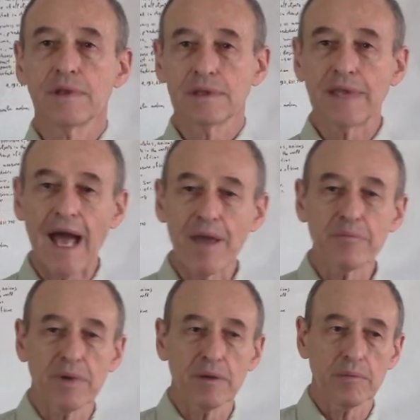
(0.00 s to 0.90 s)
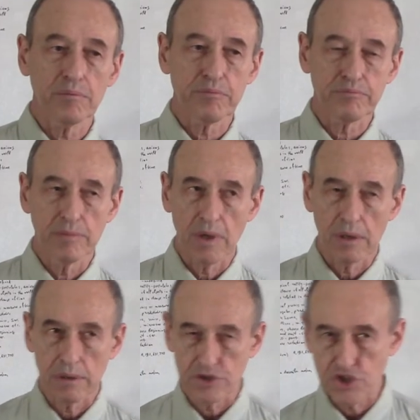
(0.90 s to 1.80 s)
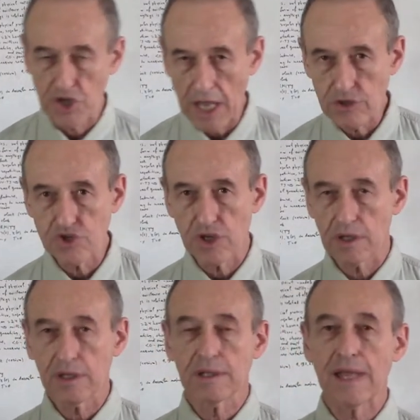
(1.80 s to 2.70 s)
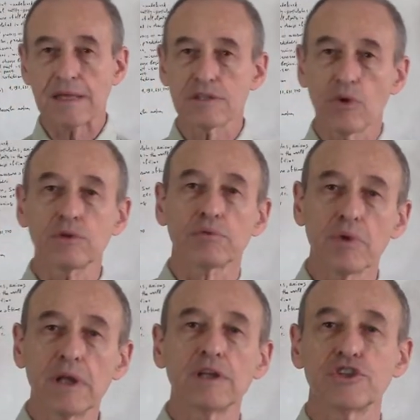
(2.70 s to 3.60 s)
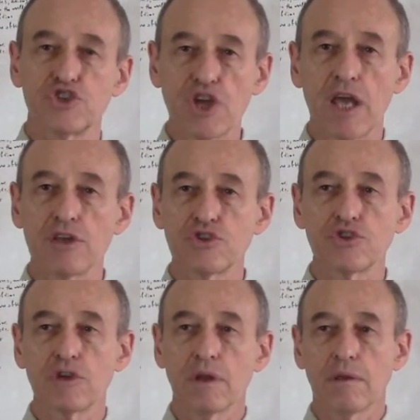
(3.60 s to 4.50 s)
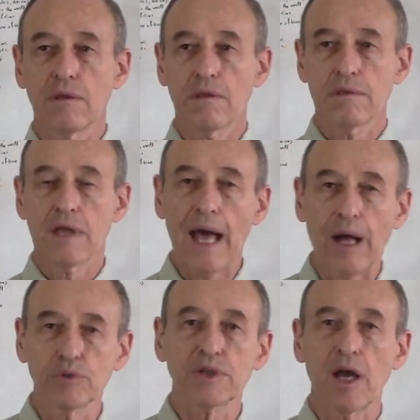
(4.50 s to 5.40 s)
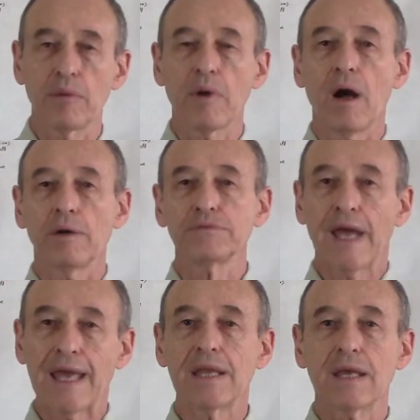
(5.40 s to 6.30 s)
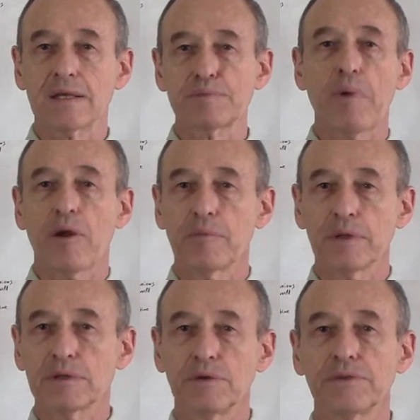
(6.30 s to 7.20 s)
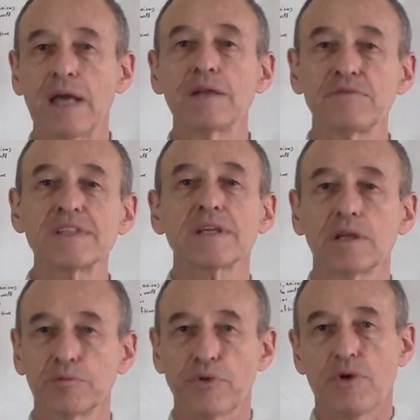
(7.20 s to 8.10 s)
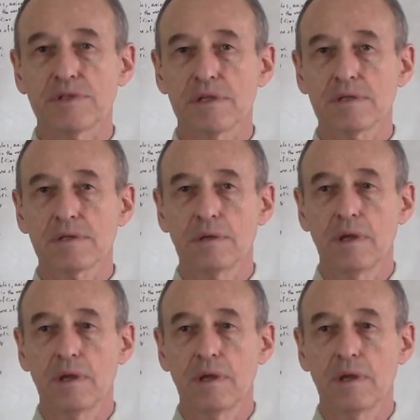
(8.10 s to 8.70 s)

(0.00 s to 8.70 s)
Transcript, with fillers: Time changing does not really change the outcome of any experiment, of any physical process.